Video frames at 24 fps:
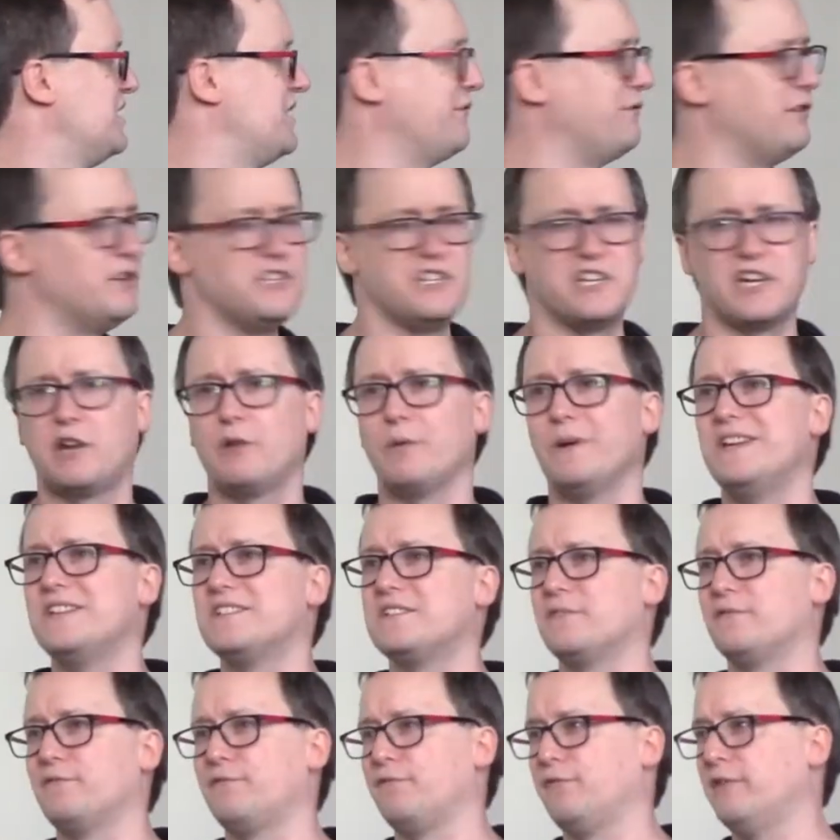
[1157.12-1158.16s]
different
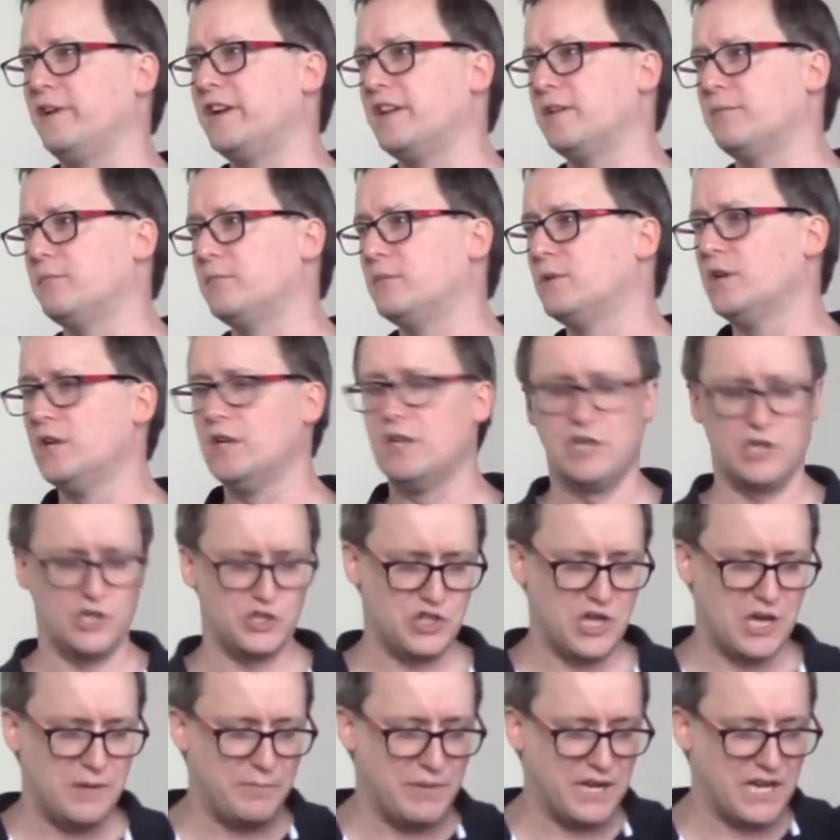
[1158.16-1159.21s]
degrees of freedom
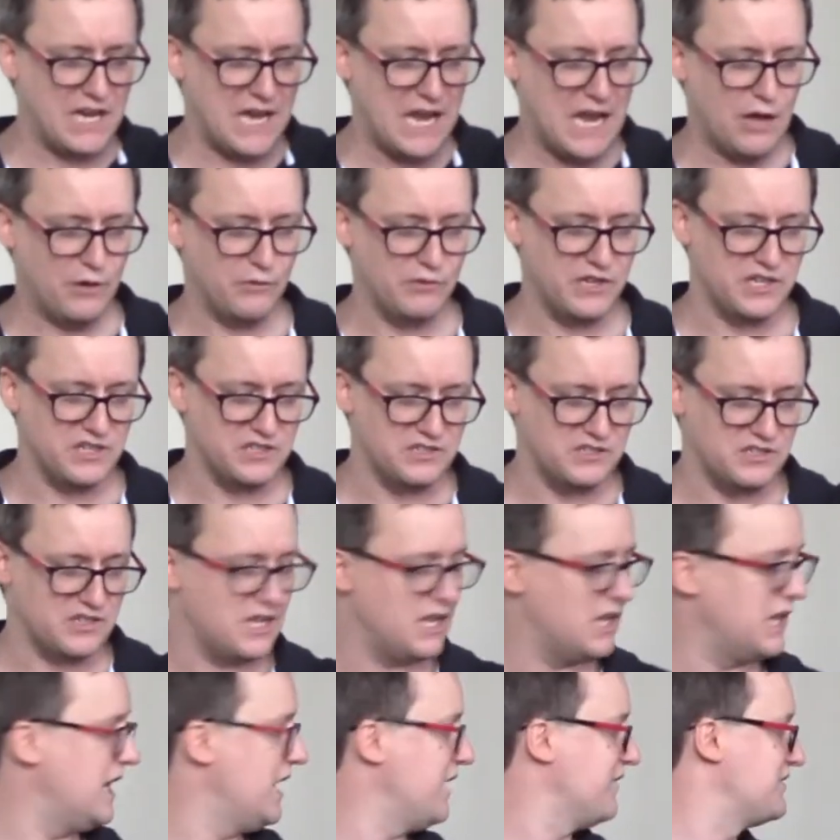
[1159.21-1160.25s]
shaping how these
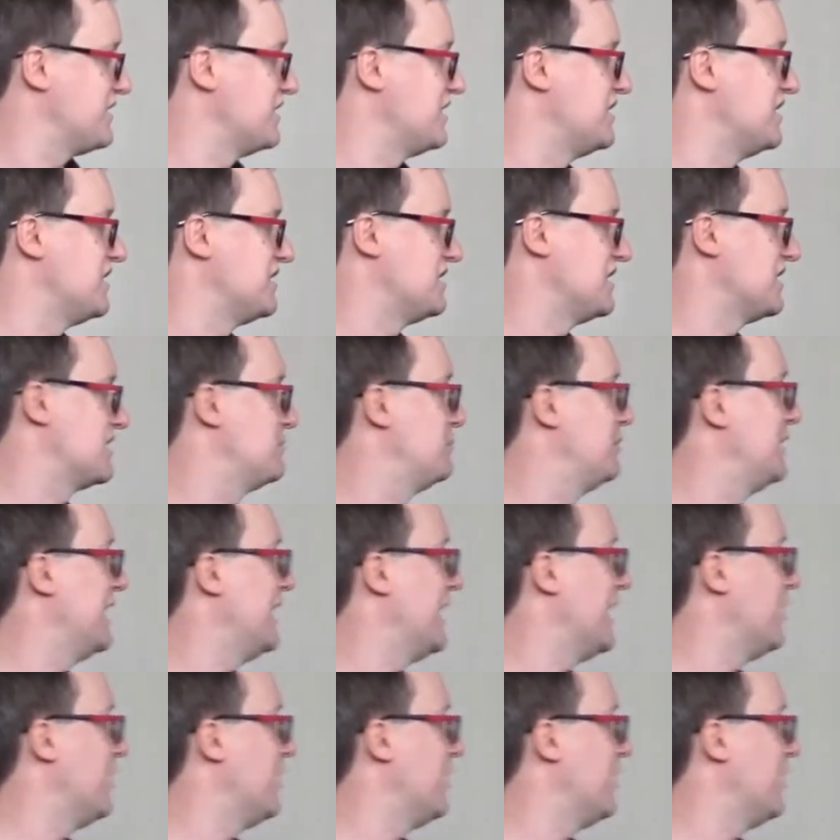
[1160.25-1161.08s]
F statistics play